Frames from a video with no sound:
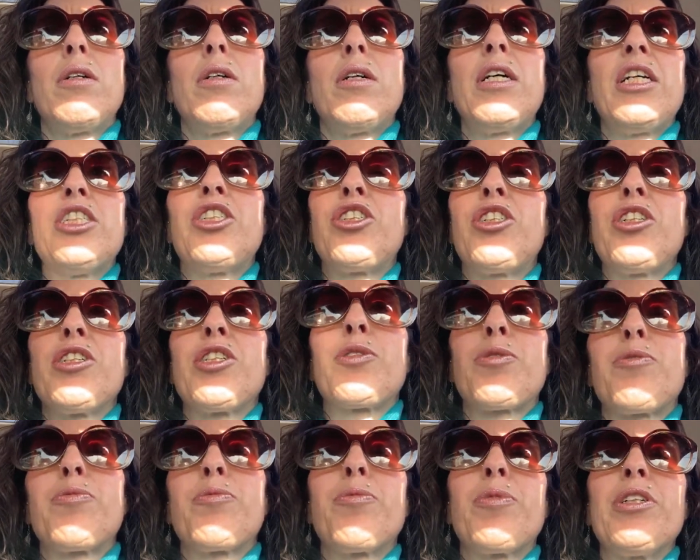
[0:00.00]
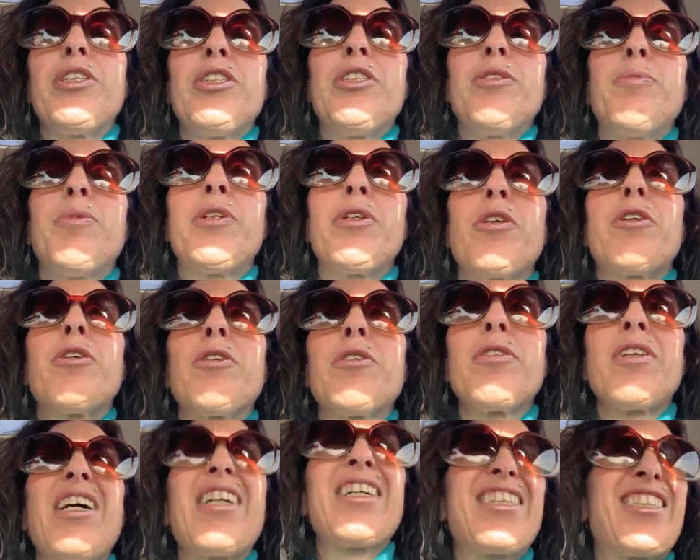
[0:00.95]
It's just when you've been hurt
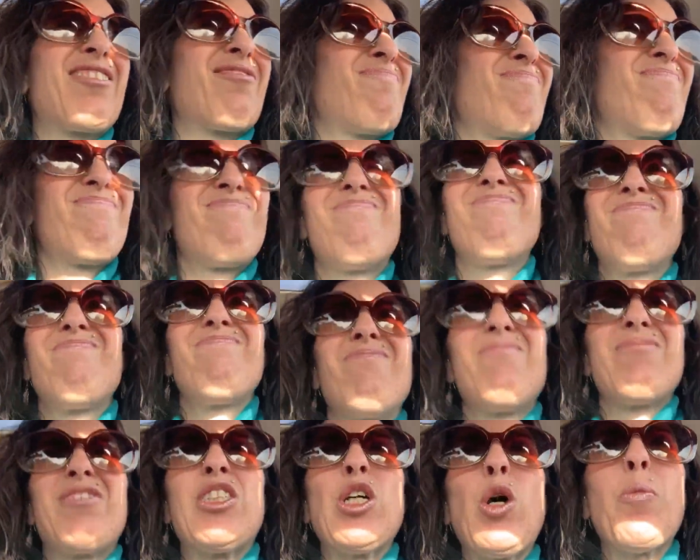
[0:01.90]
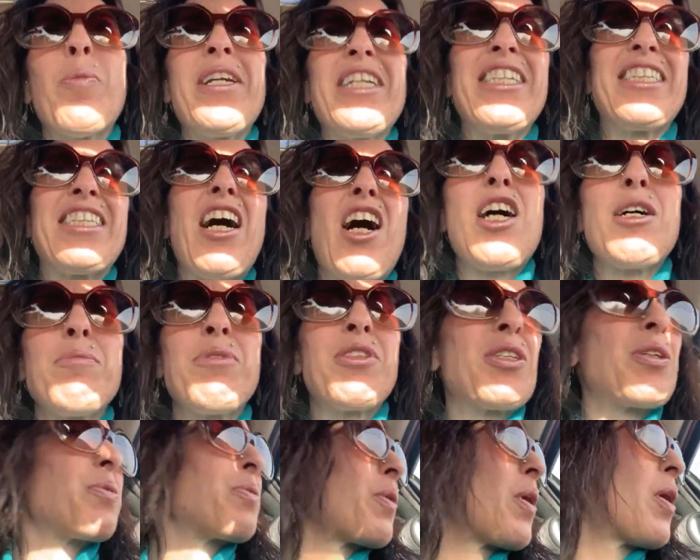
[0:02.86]
like so many times
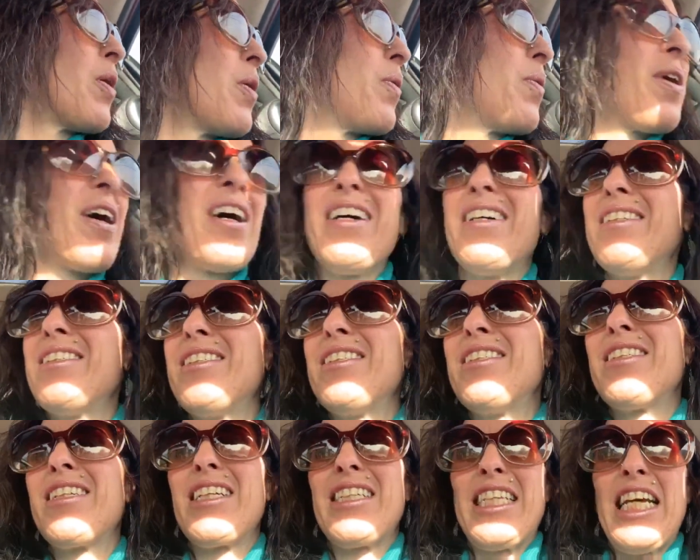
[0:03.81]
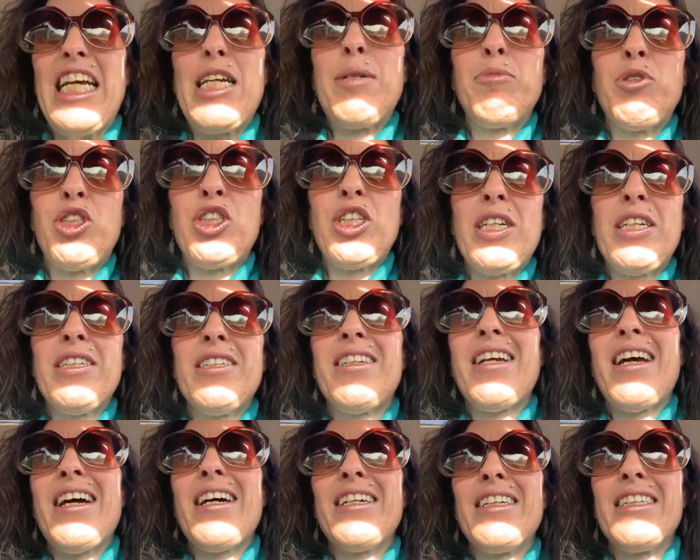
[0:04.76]
in a row and the same shit,
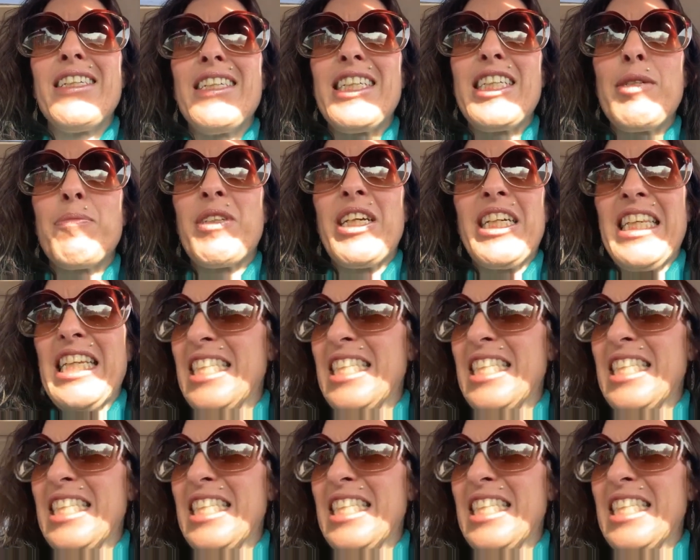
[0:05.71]
and it seems like the